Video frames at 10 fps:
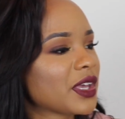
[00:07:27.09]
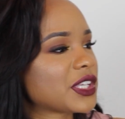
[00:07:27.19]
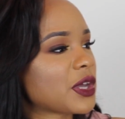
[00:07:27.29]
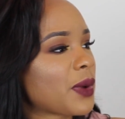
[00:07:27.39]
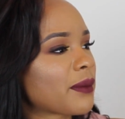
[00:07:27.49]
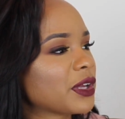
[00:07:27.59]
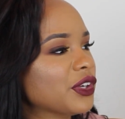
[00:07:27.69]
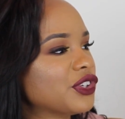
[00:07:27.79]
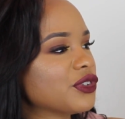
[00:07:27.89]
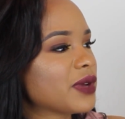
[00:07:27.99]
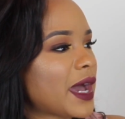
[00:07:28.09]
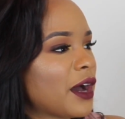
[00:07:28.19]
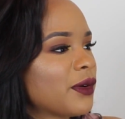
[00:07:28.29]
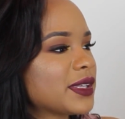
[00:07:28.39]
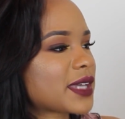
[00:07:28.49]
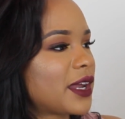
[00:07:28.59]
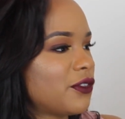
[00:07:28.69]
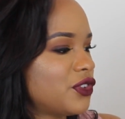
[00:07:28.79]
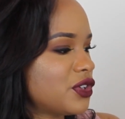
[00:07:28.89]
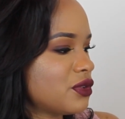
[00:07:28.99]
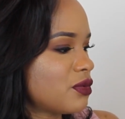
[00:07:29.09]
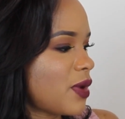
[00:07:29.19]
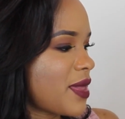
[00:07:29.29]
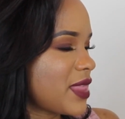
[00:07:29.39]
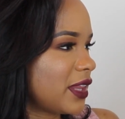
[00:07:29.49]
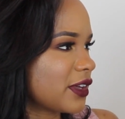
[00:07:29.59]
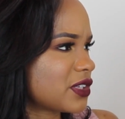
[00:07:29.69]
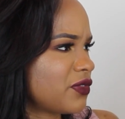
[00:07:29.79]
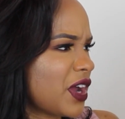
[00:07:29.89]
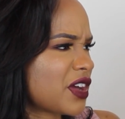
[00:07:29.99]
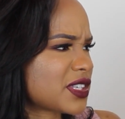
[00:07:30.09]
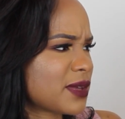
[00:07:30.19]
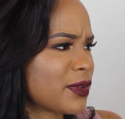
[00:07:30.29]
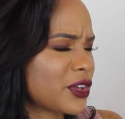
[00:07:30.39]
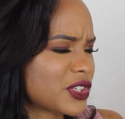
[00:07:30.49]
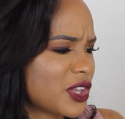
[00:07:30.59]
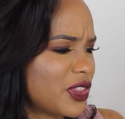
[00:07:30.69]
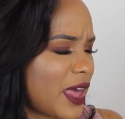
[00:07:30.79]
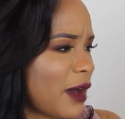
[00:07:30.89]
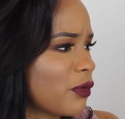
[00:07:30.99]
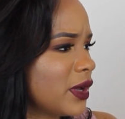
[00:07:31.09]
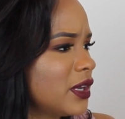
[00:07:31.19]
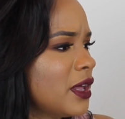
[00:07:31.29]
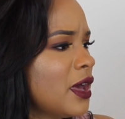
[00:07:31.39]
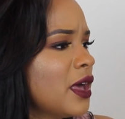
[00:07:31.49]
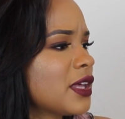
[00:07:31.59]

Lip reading: So what I'm going to do now is kind of do one that looks very similar to that one.